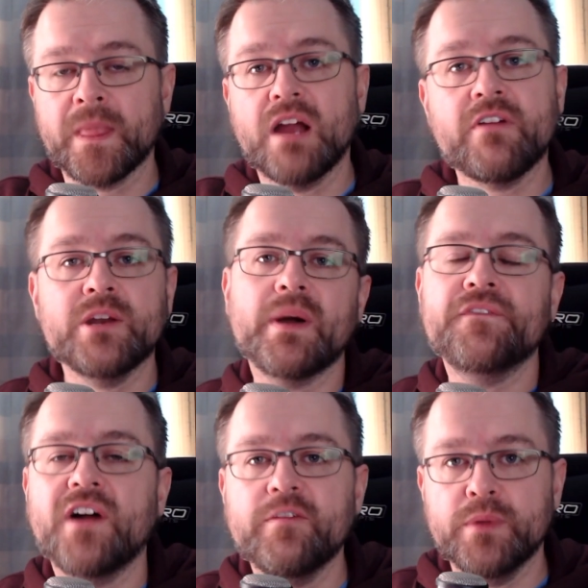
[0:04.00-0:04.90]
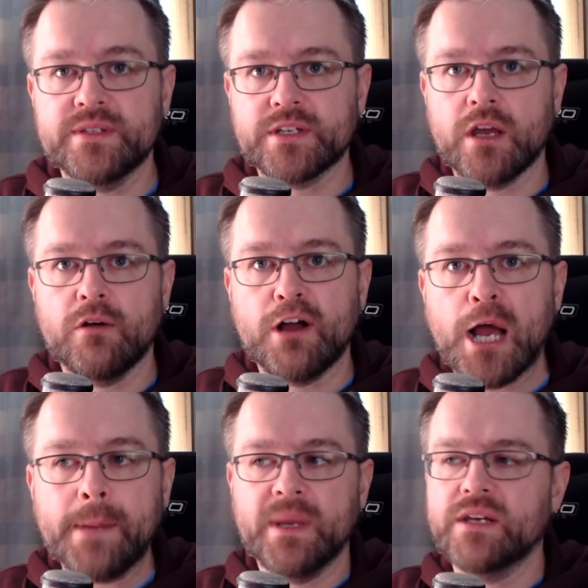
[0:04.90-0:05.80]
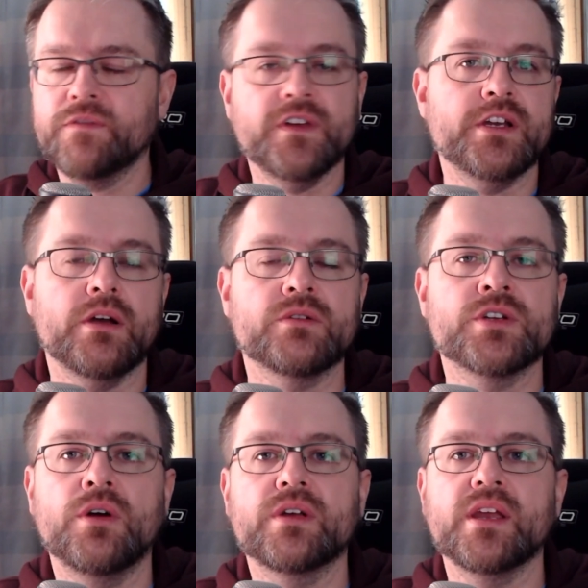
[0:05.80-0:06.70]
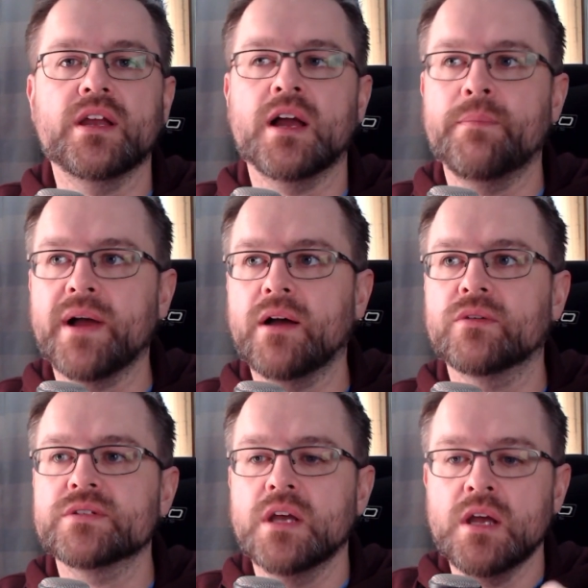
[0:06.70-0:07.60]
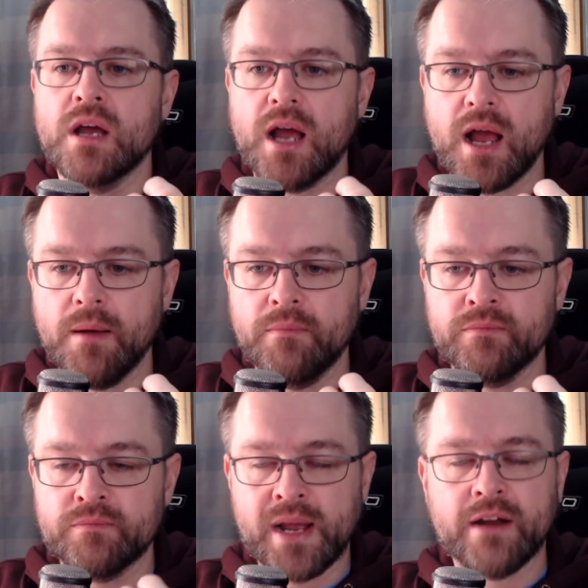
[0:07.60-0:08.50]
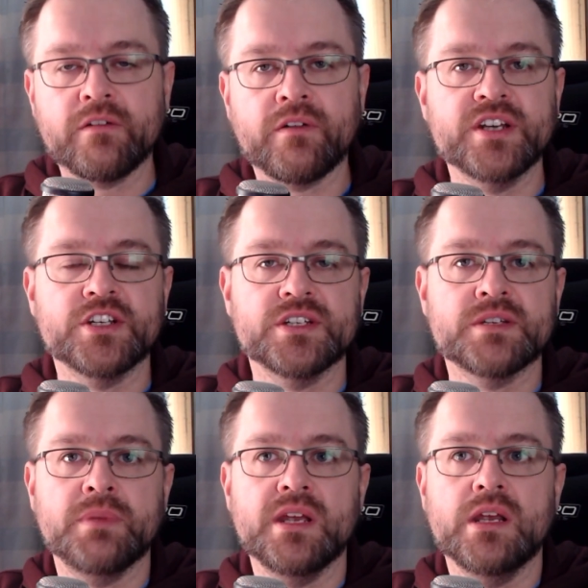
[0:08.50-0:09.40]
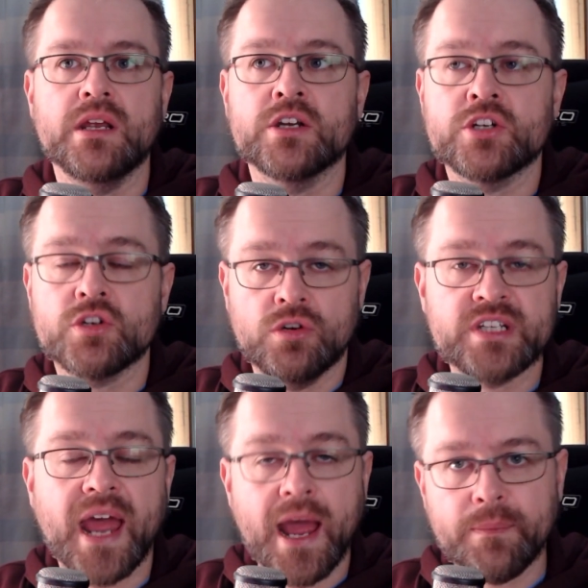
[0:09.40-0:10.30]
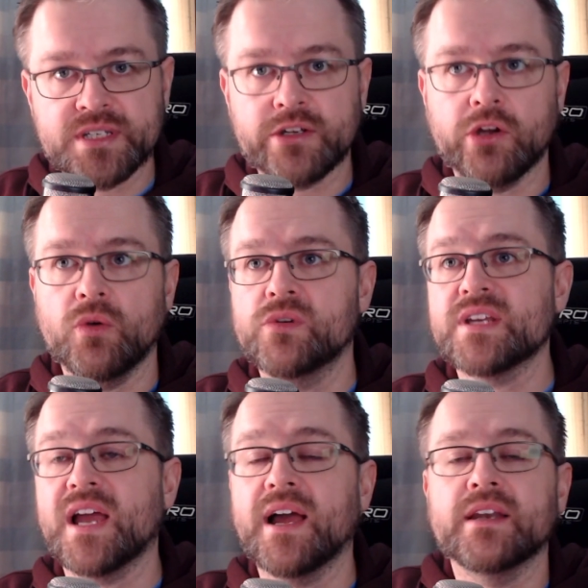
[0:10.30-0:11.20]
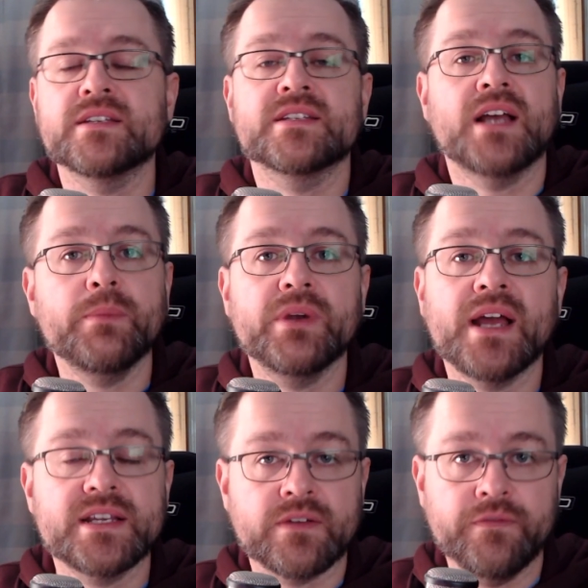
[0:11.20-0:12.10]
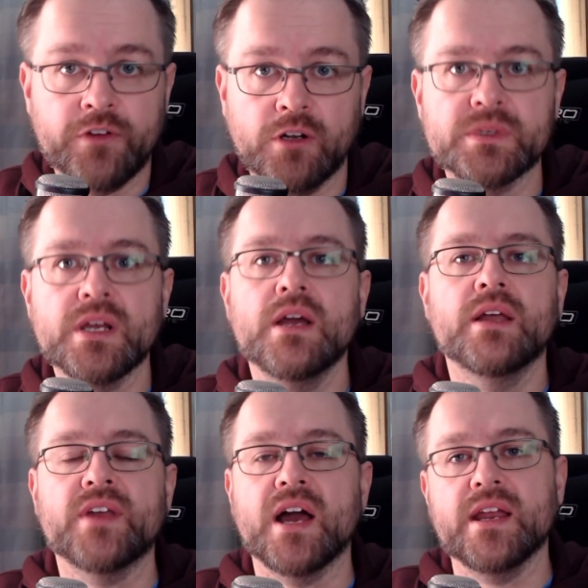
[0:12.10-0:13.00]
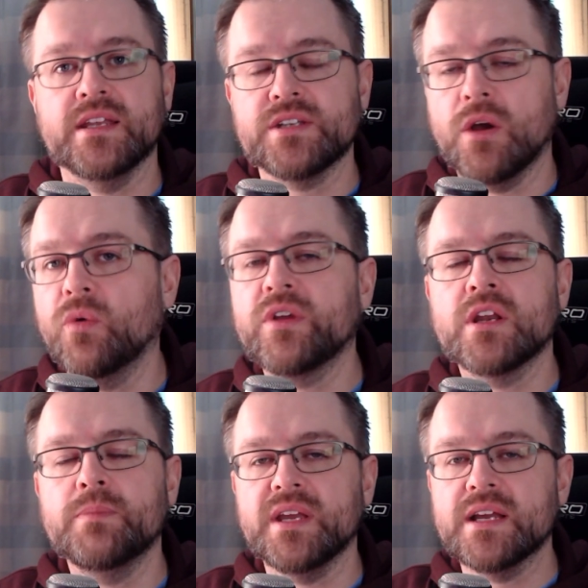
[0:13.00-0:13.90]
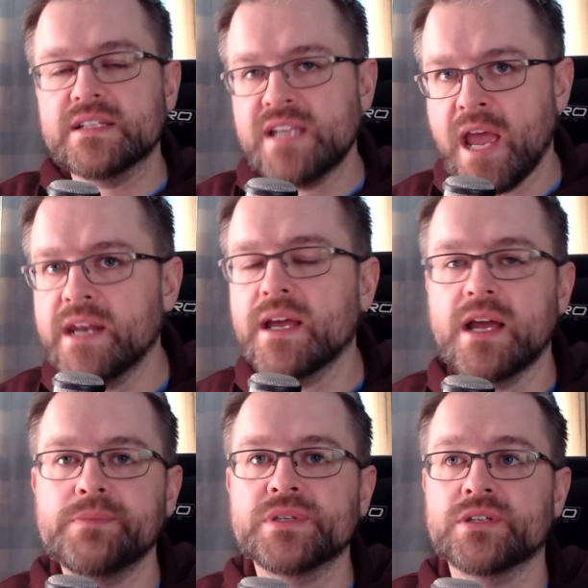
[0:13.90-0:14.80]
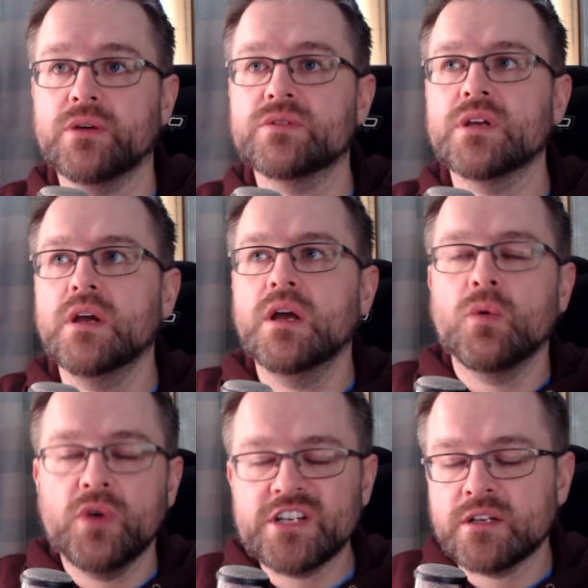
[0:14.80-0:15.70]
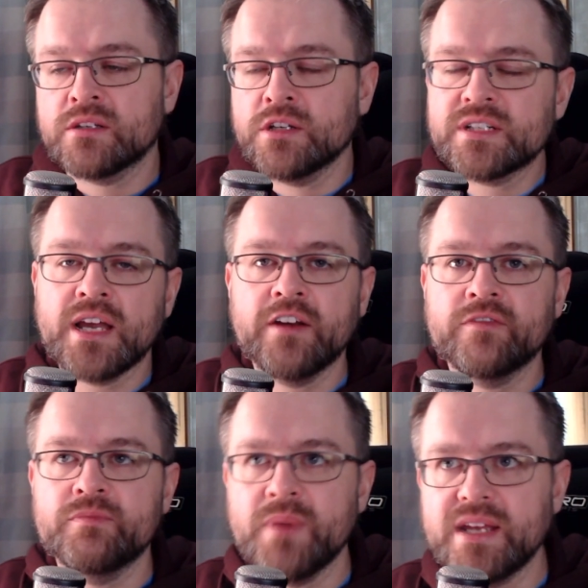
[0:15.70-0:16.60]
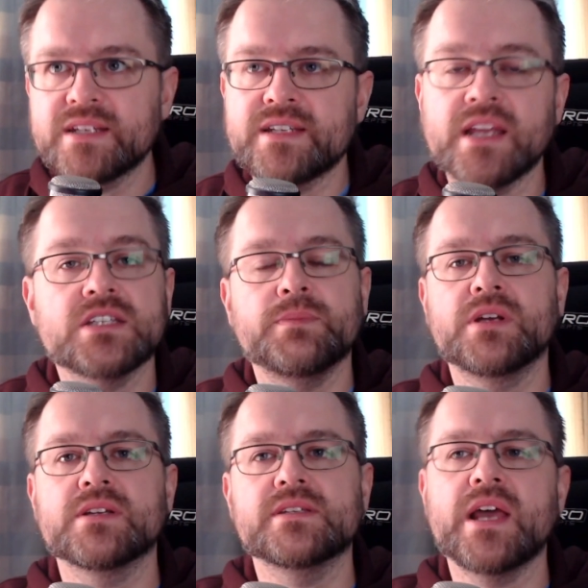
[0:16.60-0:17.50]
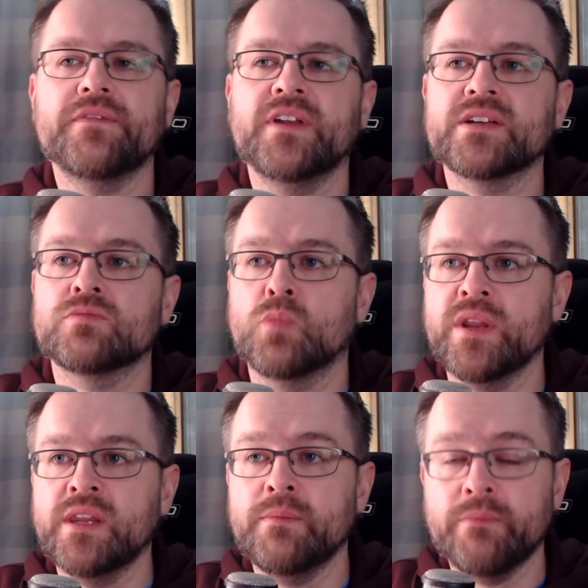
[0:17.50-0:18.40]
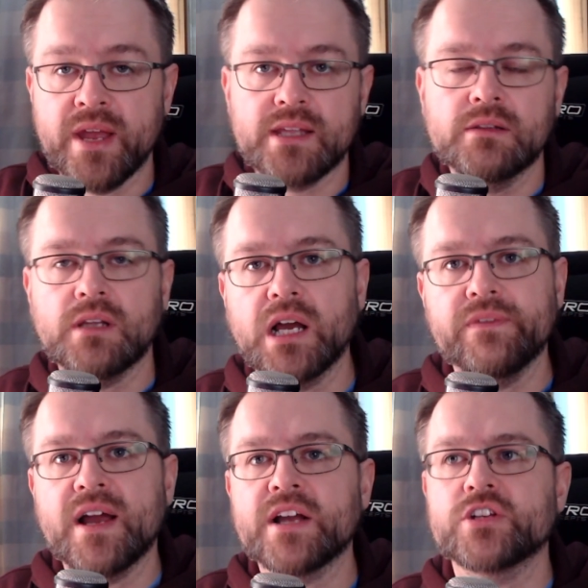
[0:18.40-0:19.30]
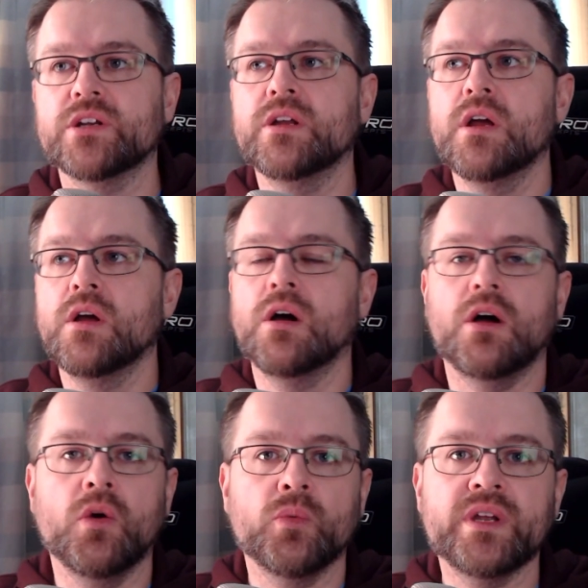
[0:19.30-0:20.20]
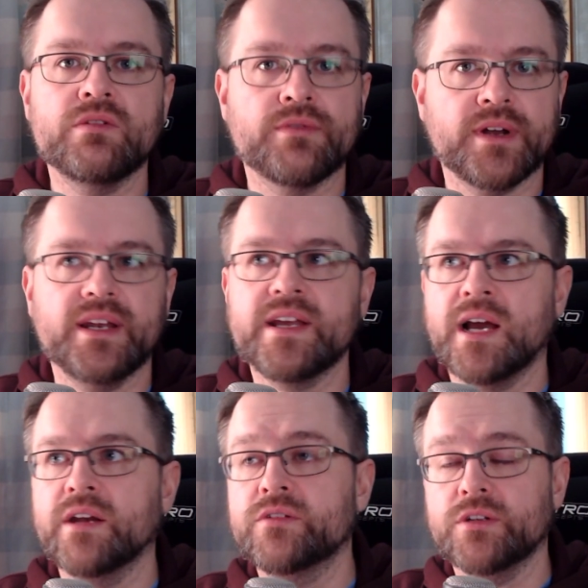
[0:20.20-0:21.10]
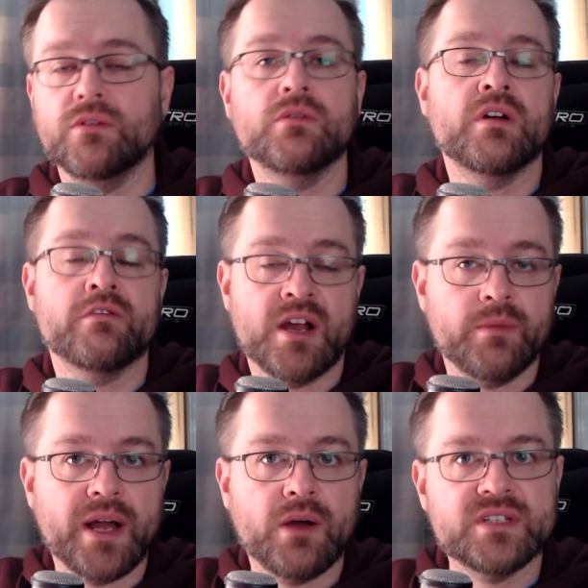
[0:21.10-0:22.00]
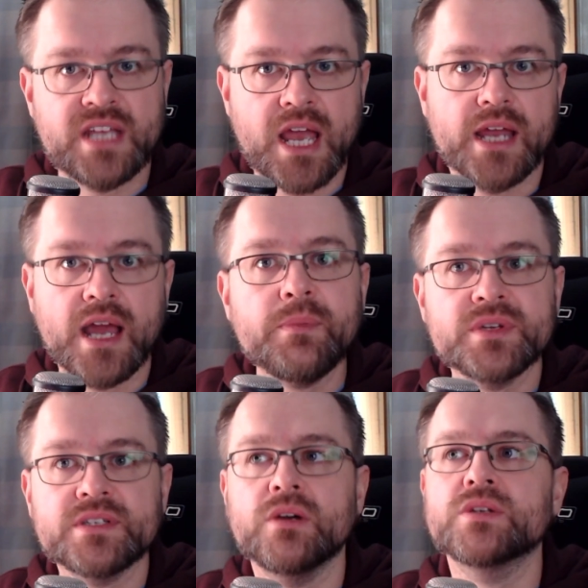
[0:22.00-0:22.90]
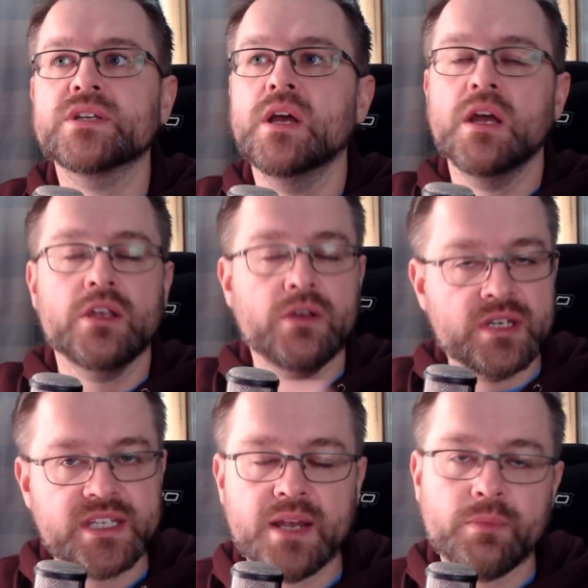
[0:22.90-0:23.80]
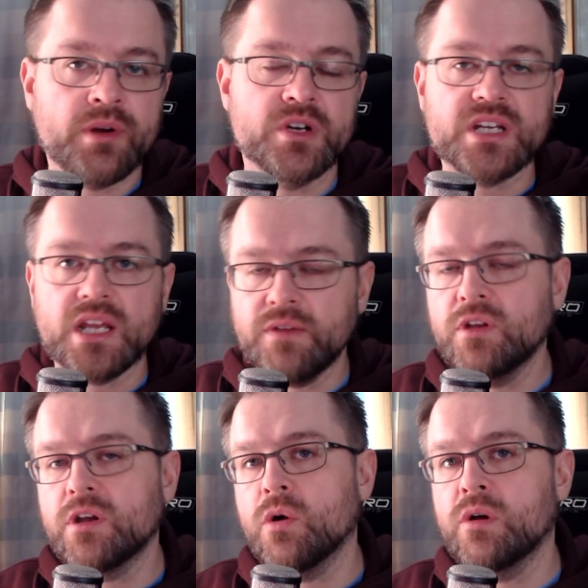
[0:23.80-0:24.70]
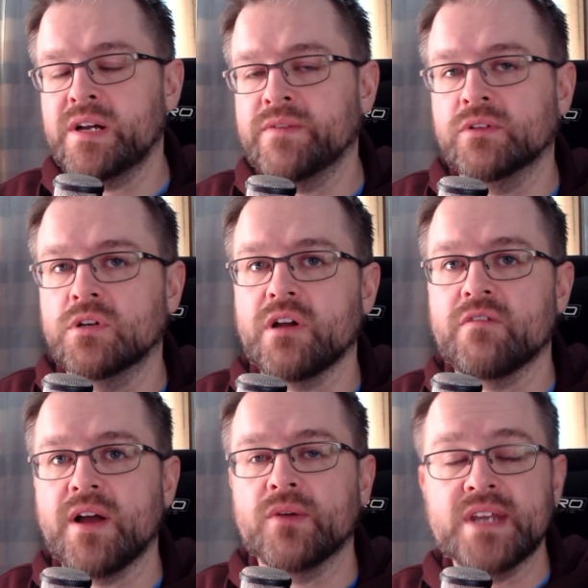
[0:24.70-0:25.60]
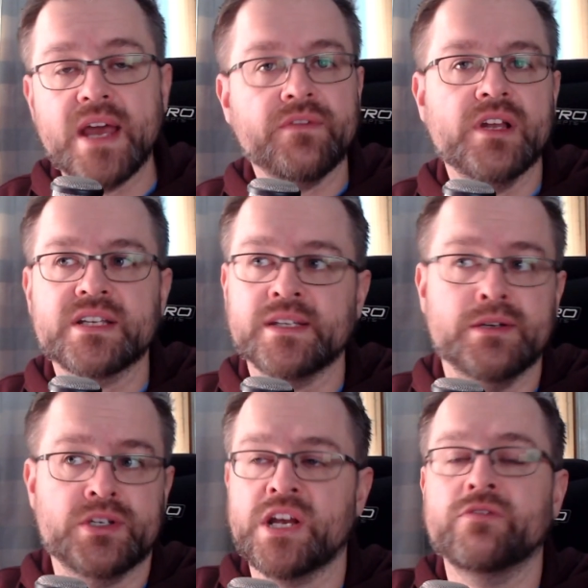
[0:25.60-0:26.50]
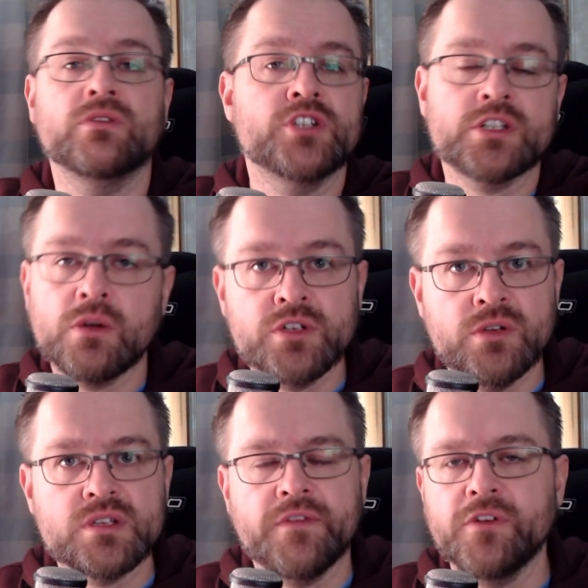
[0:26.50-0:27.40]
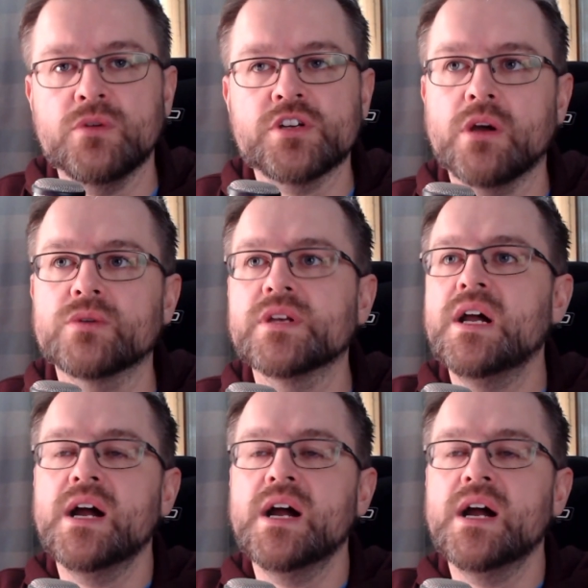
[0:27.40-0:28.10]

around about 5 months ago, I made a video talking about Power Rangers being shorter episodes, and Simon has confirmed that it's only going to be 10 episodes, which does kind of make sense because Netflix, when they make live action, only really kind of do around about 10 episodes. You can see it pretty much if you go have a look around Netflix in general, just go choose a few shows.